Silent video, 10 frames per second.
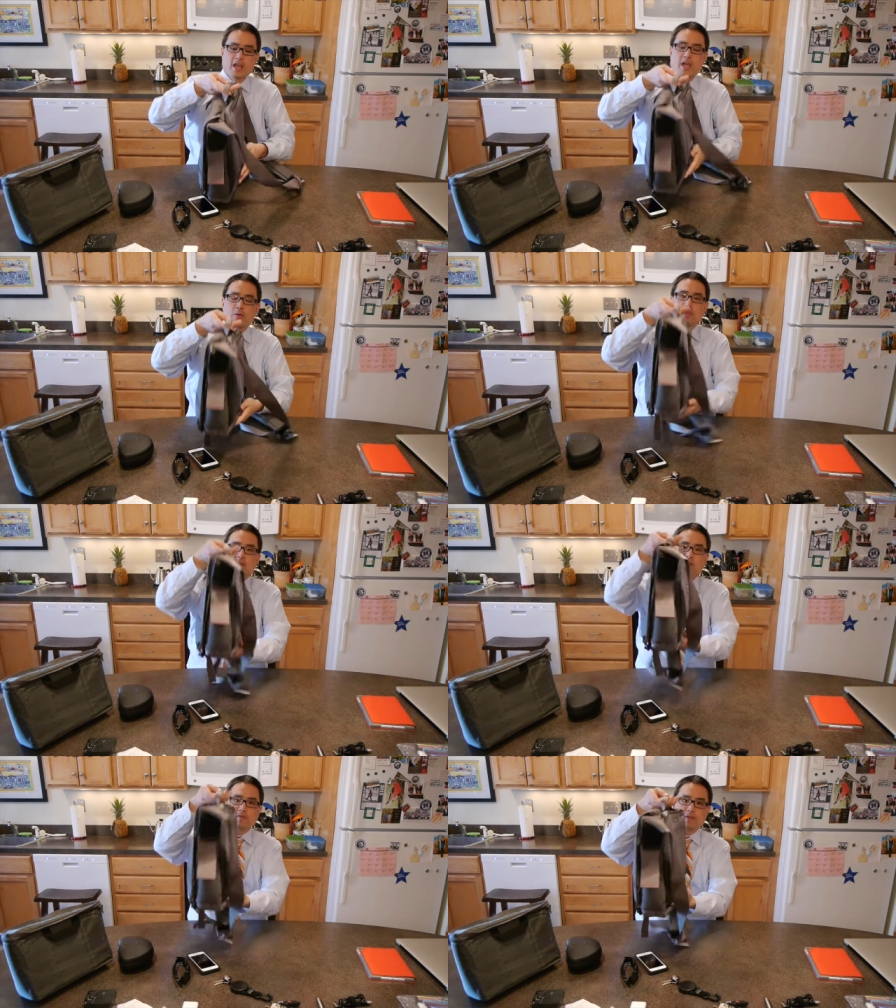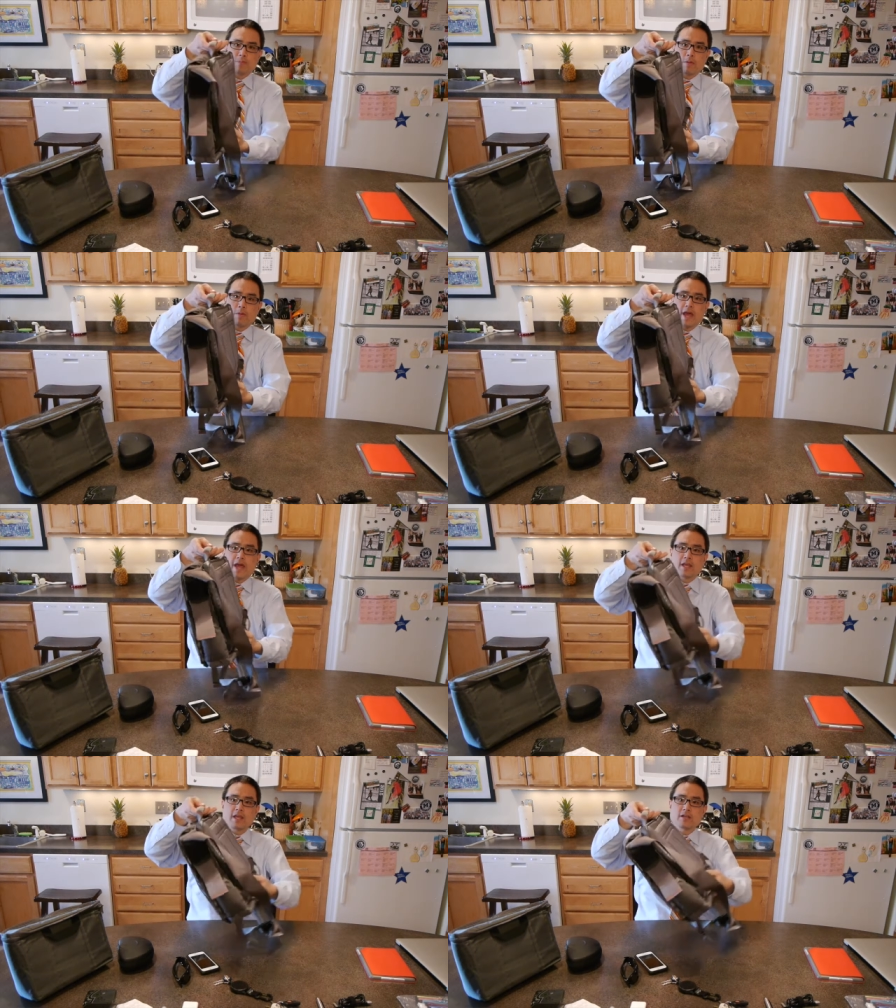And when you lift up the
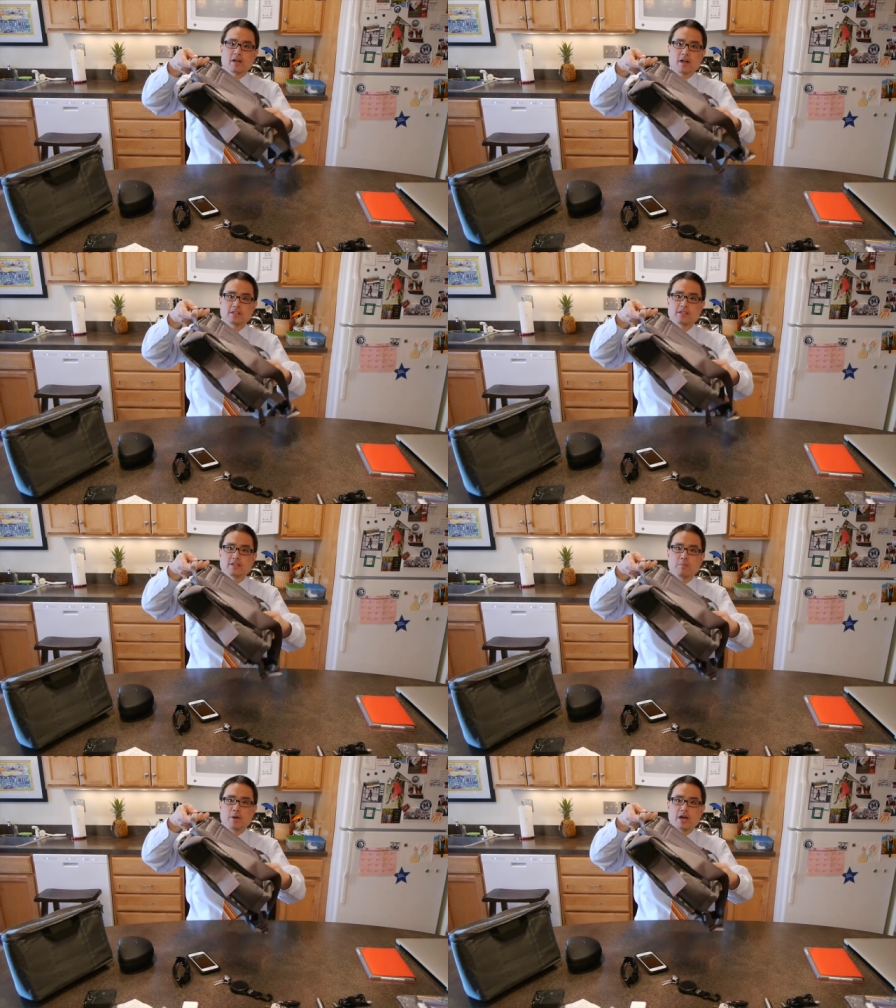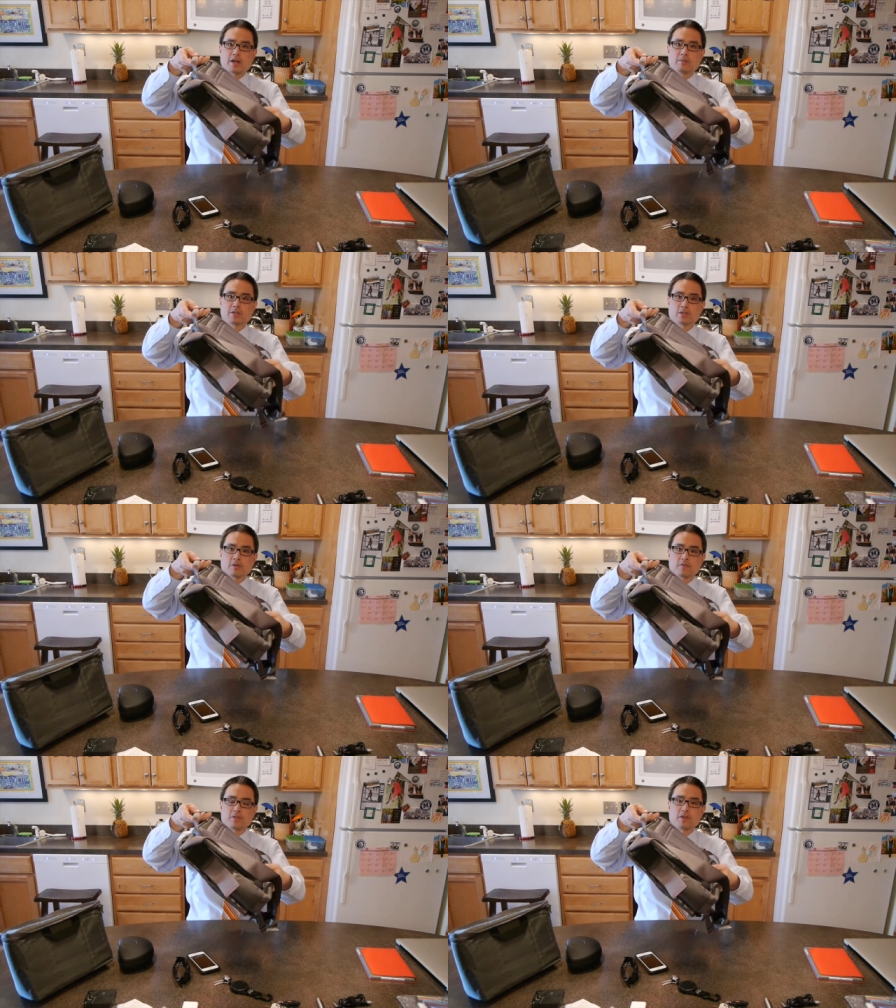bag, it causes the bottom to
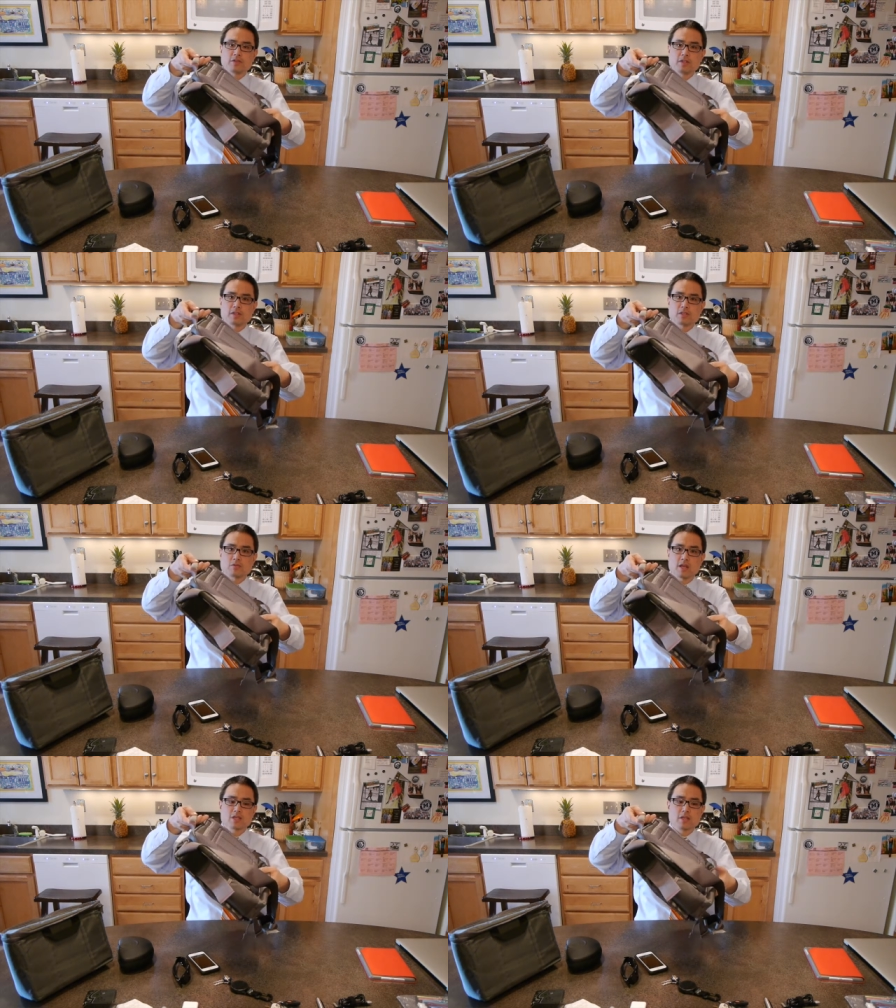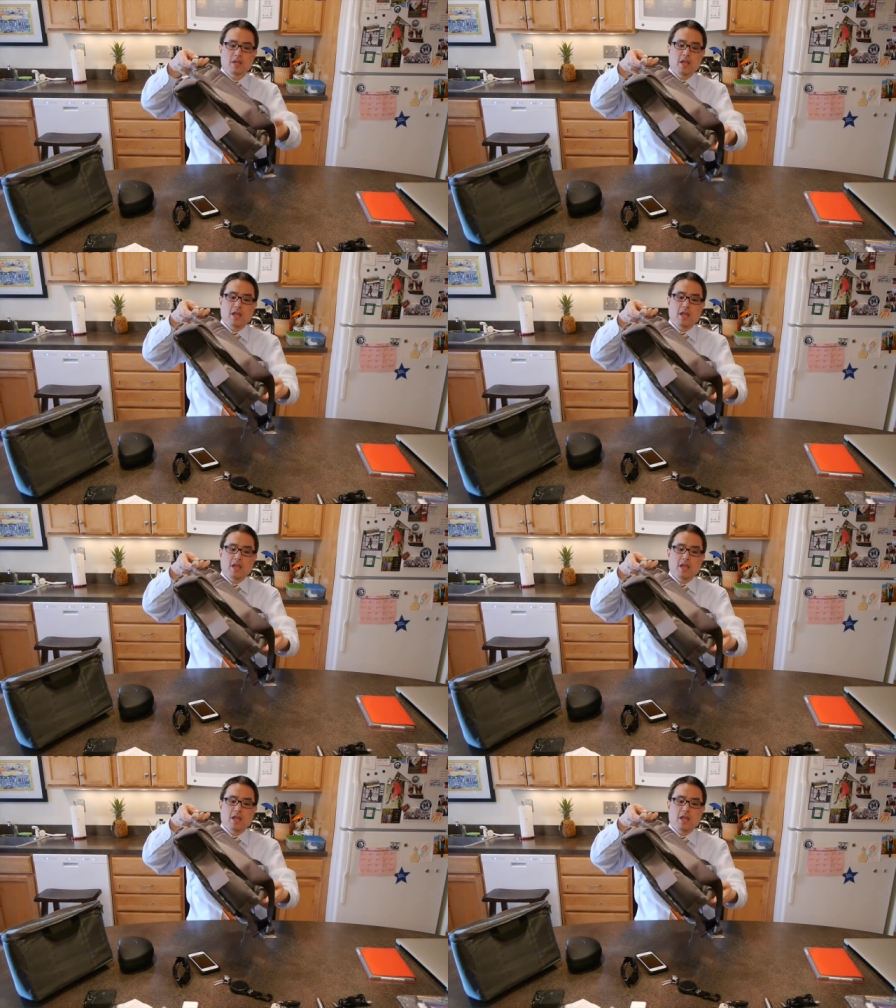sort of tilt in this direction.